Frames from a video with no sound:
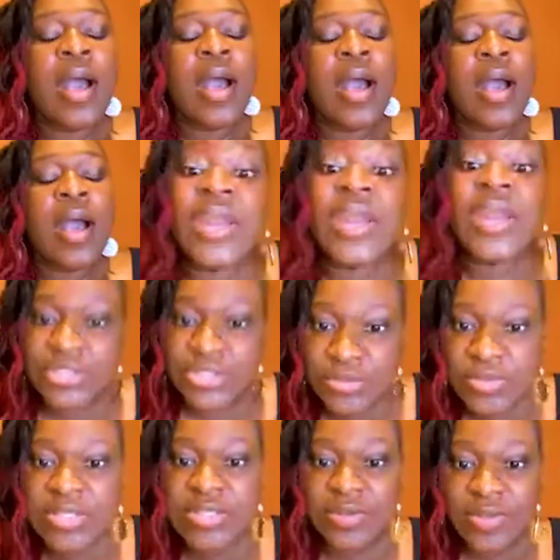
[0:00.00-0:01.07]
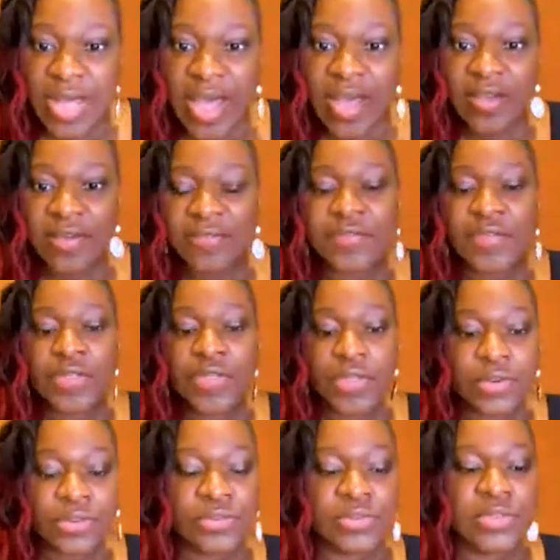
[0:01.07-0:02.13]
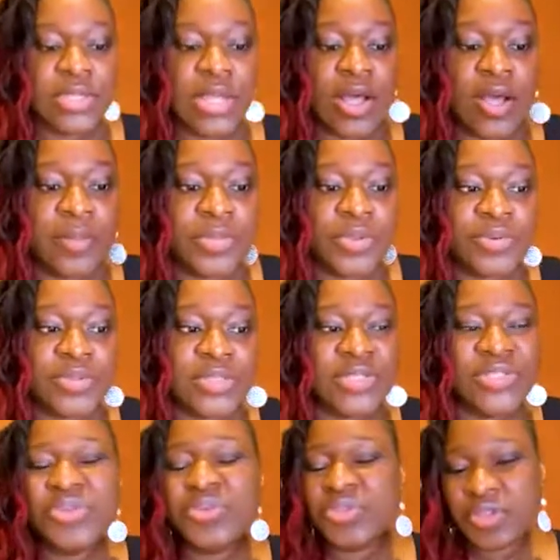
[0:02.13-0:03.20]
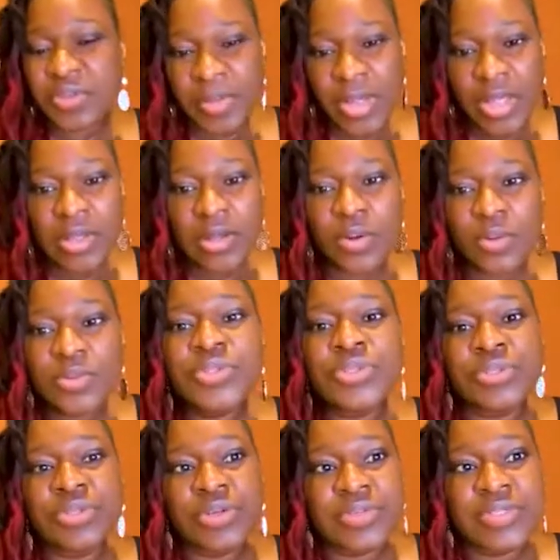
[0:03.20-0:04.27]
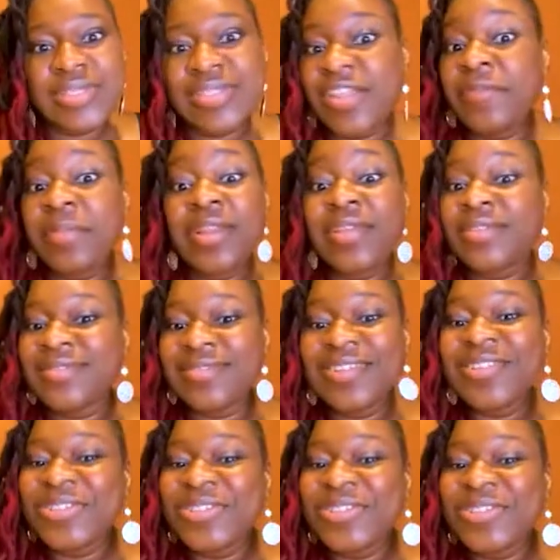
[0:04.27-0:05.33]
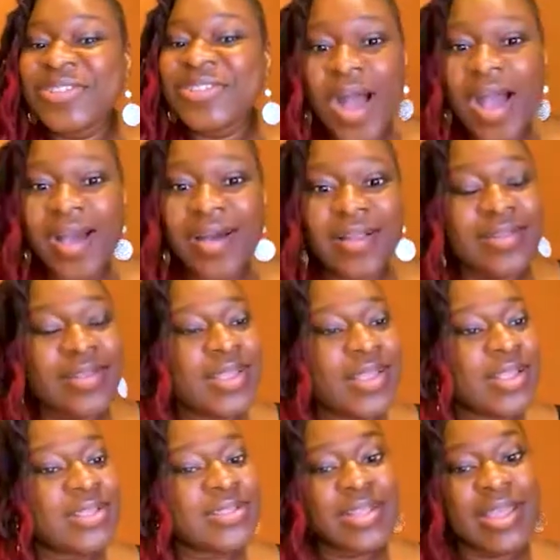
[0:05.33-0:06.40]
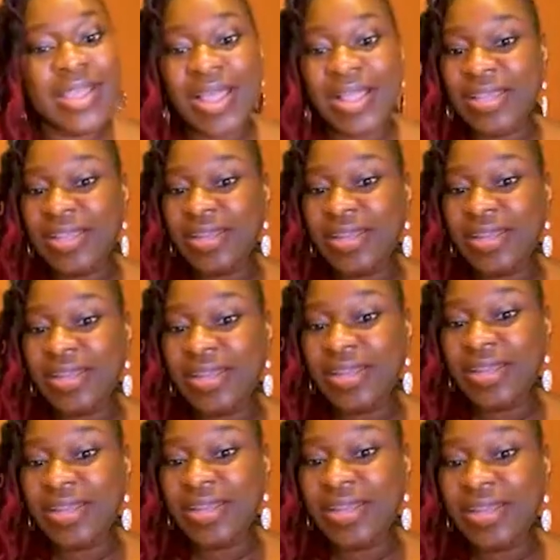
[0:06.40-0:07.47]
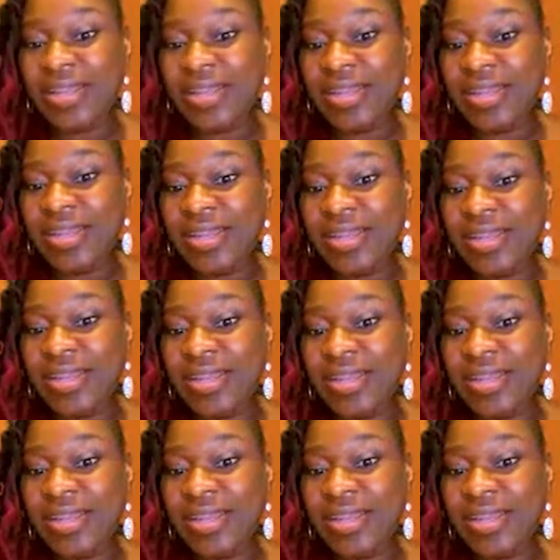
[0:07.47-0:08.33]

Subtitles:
But I still have those nurses, usually my older nurses that have been a nurse for a while. It's like, I need a slower pace.